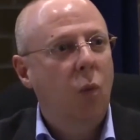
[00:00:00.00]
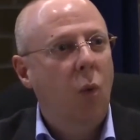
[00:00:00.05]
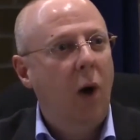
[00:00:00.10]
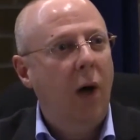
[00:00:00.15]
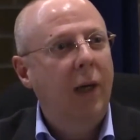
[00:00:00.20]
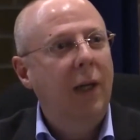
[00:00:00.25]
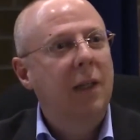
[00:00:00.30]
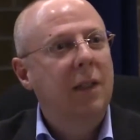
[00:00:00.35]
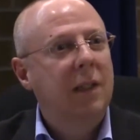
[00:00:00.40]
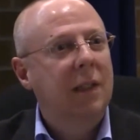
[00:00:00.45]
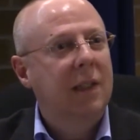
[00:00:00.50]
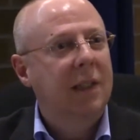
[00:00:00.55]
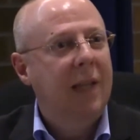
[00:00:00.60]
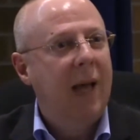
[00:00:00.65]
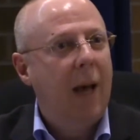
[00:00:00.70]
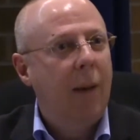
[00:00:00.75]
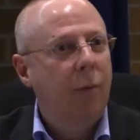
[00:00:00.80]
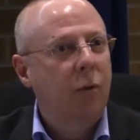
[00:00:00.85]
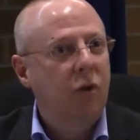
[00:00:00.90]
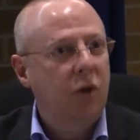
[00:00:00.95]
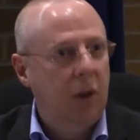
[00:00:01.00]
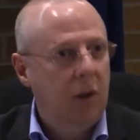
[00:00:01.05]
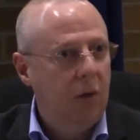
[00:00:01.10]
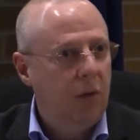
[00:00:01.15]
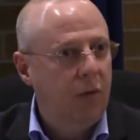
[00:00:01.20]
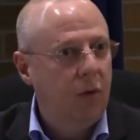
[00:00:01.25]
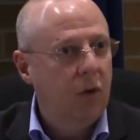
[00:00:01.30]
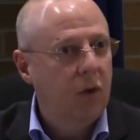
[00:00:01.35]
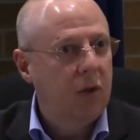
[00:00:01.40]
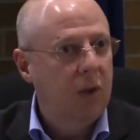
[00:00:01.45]
One is establishing,
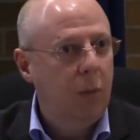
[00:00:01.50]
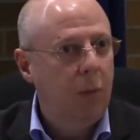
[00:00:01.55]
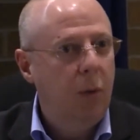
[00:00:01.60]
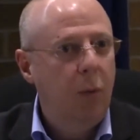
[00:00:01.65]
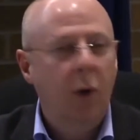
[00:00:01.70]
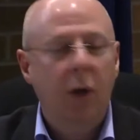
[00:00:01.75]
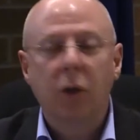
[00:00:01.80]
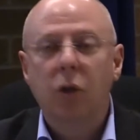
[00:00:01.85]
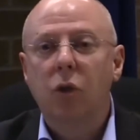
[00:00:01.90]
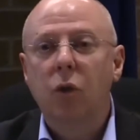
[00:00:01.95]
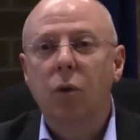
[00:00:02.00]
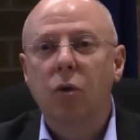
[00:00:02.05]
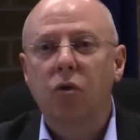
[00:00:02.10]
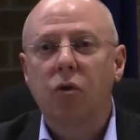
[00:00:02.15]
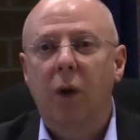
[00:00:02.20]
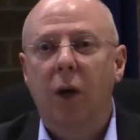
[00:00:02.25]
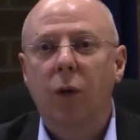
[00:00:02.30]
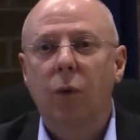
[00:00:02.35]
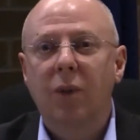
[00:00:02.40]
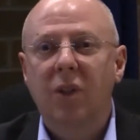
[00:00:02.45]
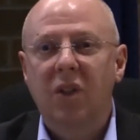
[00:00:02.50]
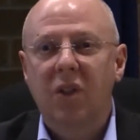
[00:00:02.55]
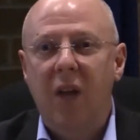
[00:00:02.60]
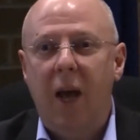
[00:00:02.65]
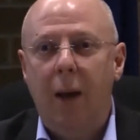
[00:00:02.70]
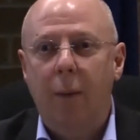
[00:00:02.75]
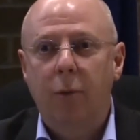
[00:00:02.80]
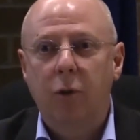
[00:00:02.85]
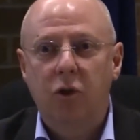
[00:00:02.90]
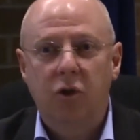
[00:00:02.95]
the first thing we want to do is try to
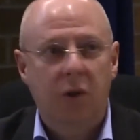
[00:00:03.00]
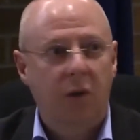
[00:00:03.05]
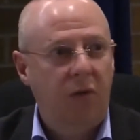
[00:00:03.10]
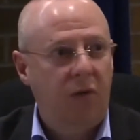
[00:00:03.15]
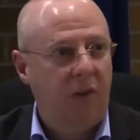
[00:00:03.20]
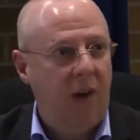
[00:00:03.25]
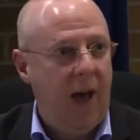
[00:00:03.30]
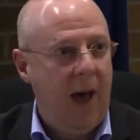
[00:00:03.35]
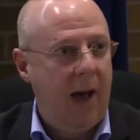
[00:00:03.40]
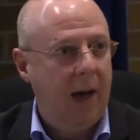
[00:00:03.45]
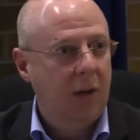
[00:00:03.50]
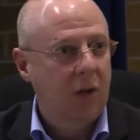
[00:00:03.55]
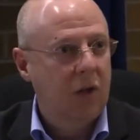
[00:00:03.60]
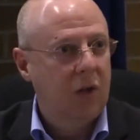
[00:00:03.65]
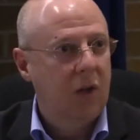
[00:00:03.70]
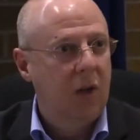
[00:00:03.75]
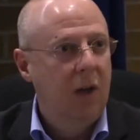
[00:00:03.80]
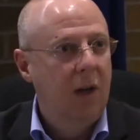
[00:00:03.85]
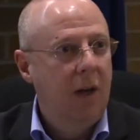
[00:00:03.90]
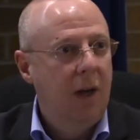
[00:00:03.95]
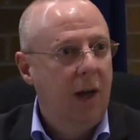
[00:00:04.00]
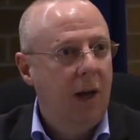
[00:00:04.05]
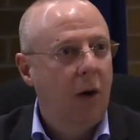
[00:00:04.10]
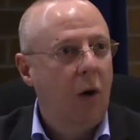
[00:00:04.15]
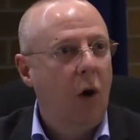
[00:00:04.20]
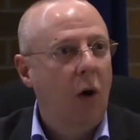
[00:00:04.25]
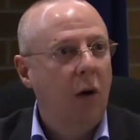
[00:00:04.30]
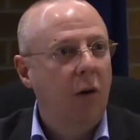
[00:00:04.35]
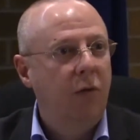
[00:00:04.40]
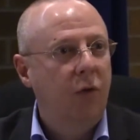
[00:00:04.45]
establish the facts. And
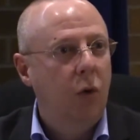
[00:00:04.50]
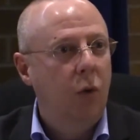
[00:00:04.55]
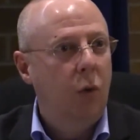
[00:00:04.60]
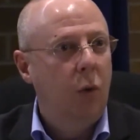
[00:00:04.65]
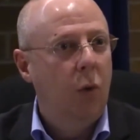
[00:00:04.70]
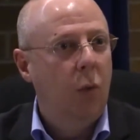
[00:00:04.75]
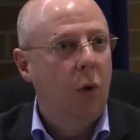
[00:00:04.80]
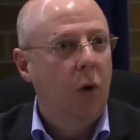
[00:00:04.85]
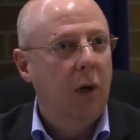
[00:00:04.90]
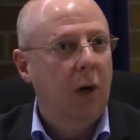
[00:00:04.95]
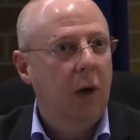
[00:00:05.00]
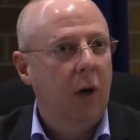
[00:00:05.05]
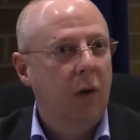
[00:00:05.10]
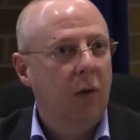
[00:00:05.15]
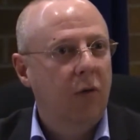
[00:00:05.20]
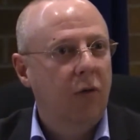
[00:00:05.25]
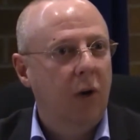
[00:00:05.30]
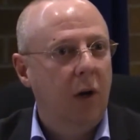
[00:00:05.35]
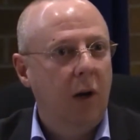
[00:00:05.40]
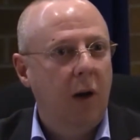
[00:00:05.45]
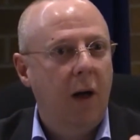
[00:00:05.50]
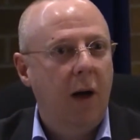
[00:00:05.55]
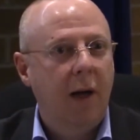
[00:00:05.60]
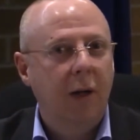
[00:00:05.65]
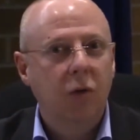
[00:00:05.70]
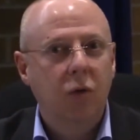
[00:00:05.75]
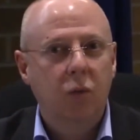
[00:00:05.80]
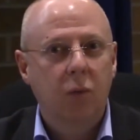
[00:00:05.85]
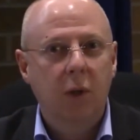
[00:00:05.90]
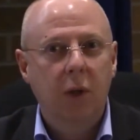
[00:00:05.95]
all of you who are working on the front
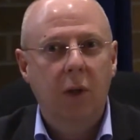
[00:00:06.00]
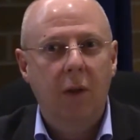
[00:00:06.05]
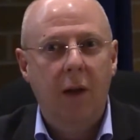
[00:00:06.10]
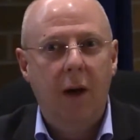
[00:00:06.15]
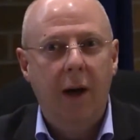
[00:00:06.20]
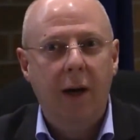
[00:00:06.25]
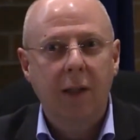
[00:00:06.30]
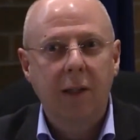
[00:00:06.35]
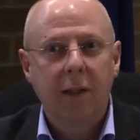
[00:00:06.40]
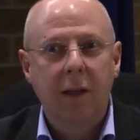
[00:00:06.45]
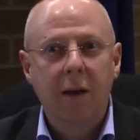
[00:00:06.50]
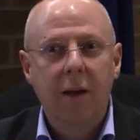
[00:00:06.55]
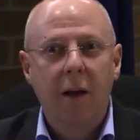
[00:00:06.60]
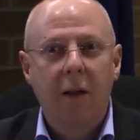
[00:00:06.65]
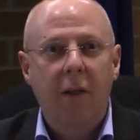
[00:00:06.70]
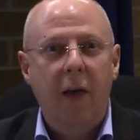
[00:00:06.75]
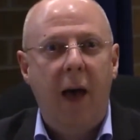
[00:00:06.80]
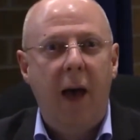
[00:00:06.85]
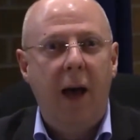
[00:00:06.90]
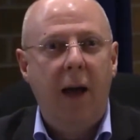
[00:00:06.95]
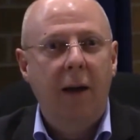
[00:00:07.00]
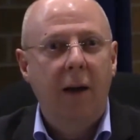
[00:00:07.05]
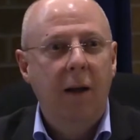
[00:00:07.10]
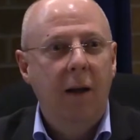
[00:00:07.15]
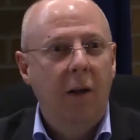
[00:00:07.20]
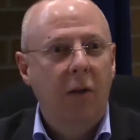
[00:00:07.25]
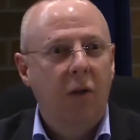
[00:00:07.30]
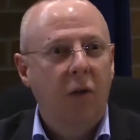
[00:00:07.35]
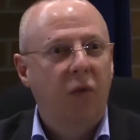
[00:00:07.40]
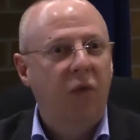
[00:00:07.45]
lines realize
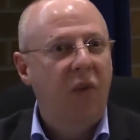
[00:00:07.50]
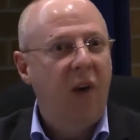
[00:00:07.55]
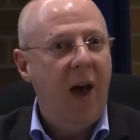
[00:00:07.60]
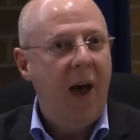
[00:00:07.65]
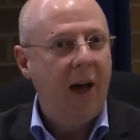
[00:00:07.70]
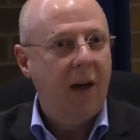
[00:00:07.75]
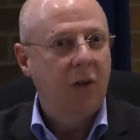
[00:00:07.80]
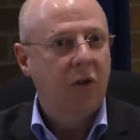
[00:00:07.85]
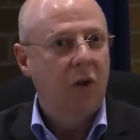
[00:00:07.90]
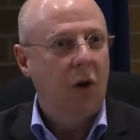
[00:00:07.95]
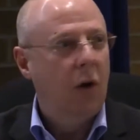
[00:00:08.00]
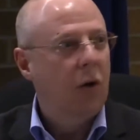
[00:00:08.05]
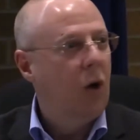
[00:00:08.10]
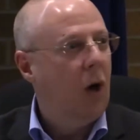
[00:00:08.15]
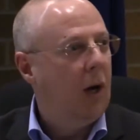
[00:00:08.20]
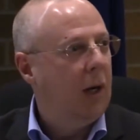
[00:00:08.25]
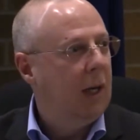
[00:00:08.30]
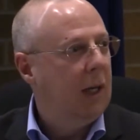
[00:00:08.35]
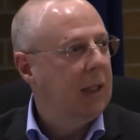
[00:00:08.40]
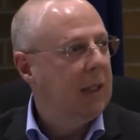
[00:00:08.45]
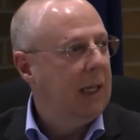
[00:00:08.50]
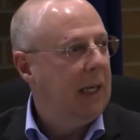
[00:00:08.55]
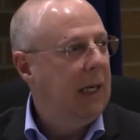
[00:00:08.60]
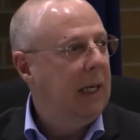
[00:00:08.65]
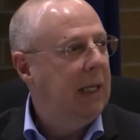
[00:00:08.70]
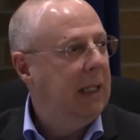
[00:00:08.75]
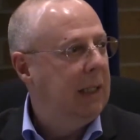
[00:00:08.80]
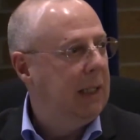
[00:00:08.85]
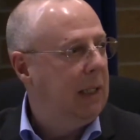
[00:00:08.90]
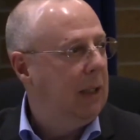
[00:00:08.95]
that the facts are not as
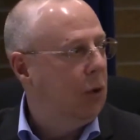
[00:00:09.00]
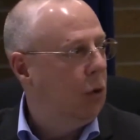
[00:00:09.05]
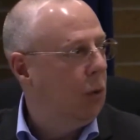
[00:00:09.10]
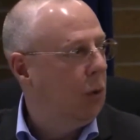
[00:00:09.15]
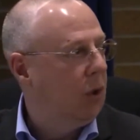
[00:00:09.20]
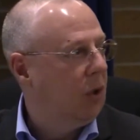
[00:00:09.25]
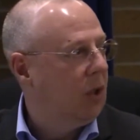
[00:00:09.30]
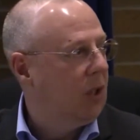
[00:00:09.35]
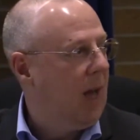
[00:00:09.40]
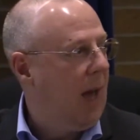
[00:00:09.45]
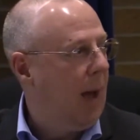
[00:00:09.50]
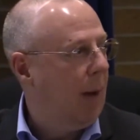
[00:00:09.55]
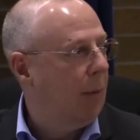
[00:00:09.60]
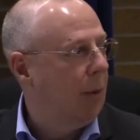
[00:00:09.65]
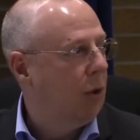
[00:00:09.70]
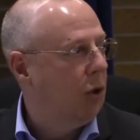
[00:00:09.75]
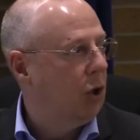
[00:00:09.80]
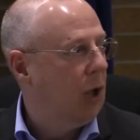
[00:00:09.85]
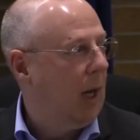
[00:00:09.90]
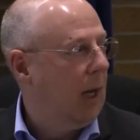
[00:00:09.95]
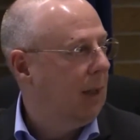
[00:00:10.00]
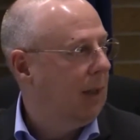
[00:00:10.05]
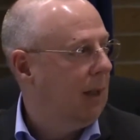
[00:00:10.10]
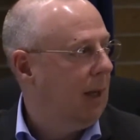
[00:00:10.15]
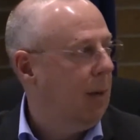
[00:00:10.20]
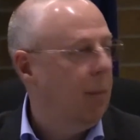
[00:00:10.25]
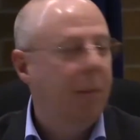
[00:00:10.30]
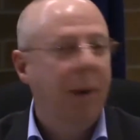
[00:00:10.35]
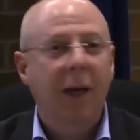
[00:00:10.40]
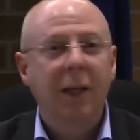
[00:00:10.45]
easy to establish as
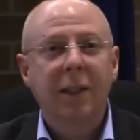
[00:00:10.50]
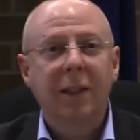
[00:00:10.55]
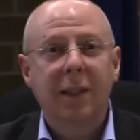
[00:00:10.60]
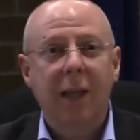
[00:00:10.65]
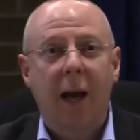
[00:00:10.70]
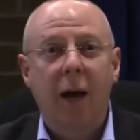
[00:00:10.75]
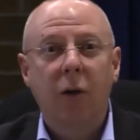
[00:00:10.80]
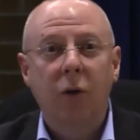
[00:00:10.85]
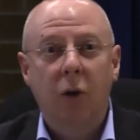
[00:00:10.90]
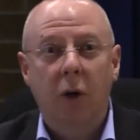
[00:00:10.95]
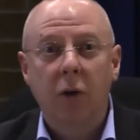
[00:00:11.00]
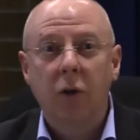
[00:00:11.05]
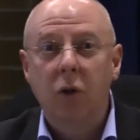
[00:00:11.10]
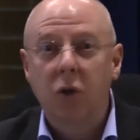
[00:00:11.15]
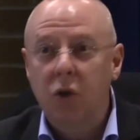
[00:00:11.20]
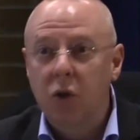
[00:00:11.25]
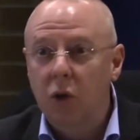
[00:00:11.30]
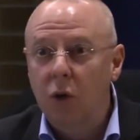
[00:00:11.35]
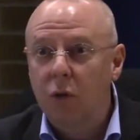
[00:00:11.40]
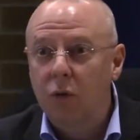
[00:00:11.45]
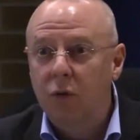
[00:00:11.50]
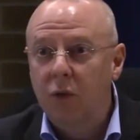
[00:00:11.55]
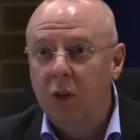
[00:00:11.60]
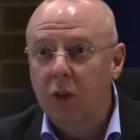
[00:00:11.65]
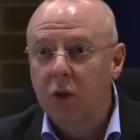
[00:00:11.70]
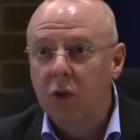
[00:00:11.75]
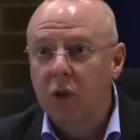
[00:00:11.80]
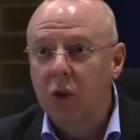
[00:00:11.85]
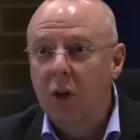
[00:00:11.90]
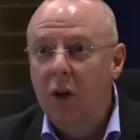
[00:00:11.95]
it might sound on the
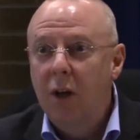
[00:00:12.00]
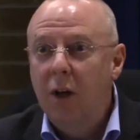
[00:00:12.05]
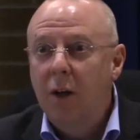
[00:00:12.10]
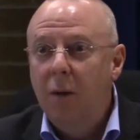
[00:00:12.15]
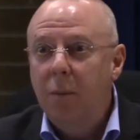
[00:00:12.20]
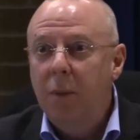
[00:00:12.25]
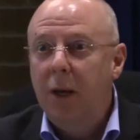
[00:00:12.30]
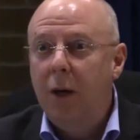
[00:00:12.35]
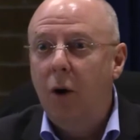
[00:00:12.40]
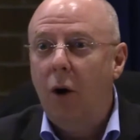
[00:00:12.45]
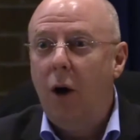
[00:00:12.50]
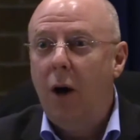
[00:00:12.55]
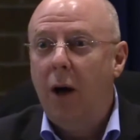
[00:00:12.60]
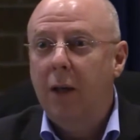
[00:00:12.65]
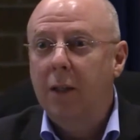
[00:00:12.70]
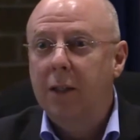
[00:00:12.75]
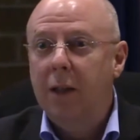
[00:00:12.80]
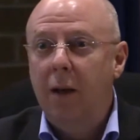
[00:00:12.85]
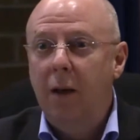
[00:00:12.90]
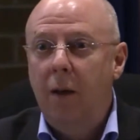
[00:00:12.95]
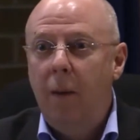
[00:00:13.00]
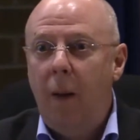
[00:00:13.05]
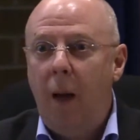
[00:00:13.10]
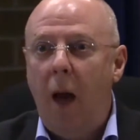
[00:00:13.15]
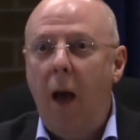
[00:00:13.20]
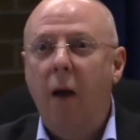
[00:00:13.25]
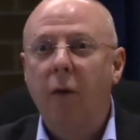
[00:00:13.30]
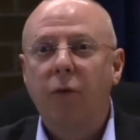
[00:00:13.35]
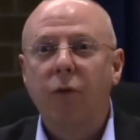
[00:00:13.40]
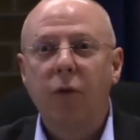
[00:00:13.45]
surface, because
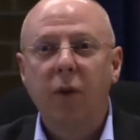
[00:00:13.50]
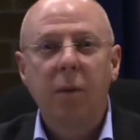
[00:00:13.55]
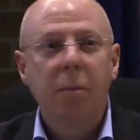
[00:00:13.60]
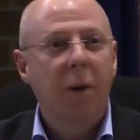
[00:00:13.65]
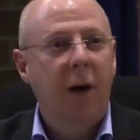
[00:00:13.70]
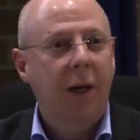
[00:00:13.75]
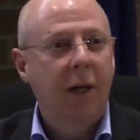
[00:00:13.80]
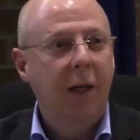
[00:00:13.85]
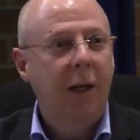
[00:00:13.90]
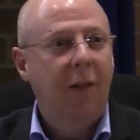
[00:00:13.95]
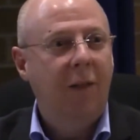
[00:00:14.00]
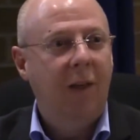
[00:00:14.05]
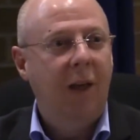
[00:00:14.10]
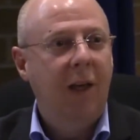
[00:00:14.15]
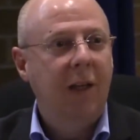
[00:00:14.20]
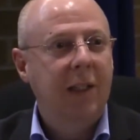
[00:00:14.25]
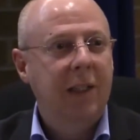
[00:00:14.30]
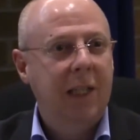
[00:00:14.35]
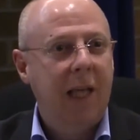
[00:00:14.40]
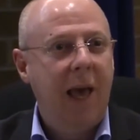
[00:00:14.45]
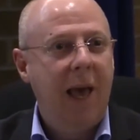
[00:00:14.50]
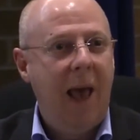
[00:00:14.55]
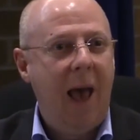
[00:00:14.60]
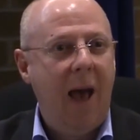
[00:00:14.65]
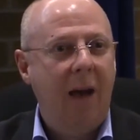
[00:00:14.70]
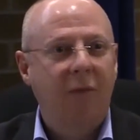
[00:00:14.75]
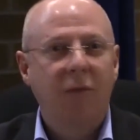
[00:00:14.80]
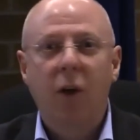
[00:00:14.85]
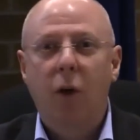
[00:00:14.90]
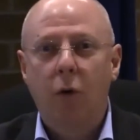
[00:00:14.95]
everybody thinks they
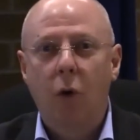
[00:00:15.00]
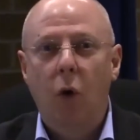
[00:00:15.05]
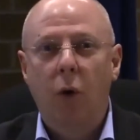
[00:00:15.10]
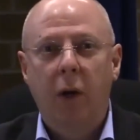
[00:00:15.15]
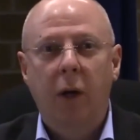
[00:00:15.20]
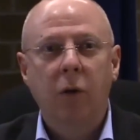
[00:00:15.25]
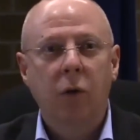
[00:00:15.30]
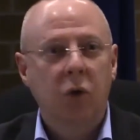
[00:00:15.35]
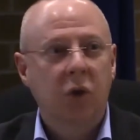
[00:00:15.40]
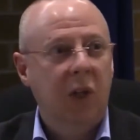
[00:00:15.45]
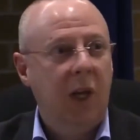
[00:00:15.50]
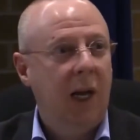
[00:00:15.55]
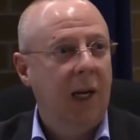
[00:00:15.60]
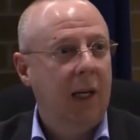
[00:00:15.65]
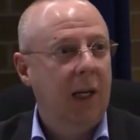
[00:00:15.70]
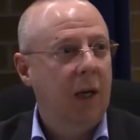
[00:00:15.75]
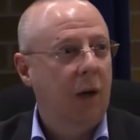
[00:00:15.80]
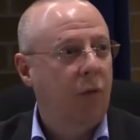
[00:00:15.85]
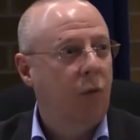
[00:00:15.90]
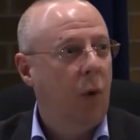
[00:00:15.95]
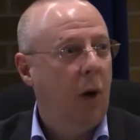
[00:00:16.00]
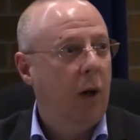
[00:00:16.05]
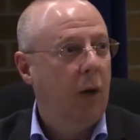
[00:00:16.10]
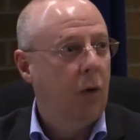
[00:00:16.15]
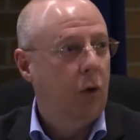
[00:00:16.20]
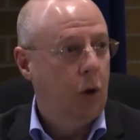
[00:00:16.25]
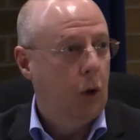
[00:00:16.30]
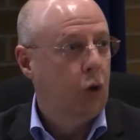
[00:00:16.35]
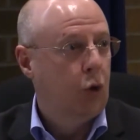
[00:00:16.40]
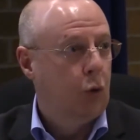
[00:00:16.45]
have their own understanding of
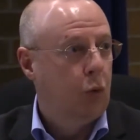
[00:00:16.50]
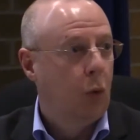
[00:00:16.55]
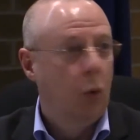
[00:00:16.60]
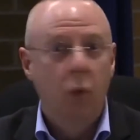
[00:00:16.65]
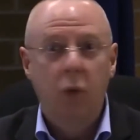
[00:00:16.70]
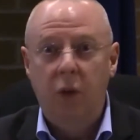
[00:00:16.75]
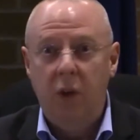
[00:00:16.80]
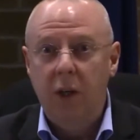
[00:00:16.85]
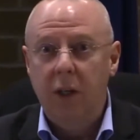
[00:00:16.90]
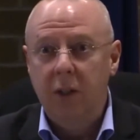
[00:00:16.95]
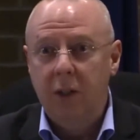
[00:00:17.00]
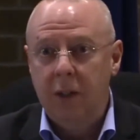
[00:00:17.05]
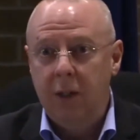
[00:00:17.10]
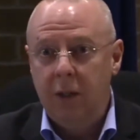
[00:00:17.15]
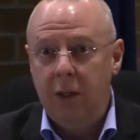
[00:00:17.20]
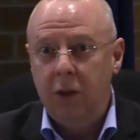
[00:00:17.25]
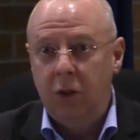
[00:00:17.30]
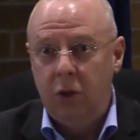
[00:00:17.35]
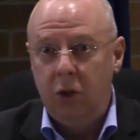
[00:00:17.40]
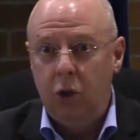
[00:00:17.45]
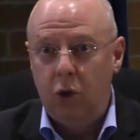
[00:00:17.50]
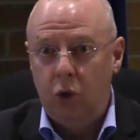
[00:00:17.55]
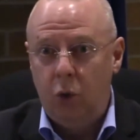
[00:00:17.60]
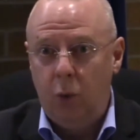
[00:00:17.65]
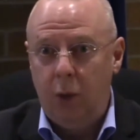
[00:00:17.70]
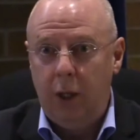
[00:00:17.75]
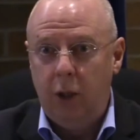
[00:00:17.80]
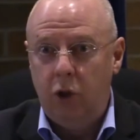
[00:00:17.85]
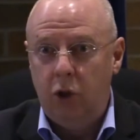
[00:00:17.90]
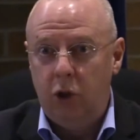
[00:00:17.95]
what a truth is in this
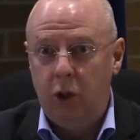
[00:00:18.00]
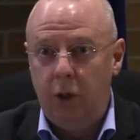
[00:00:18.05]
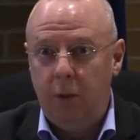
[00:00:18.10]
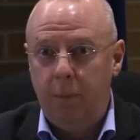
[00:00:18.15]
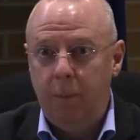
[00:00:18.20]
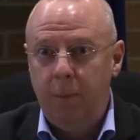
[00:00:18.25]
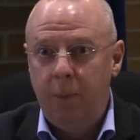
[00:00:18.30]
situation.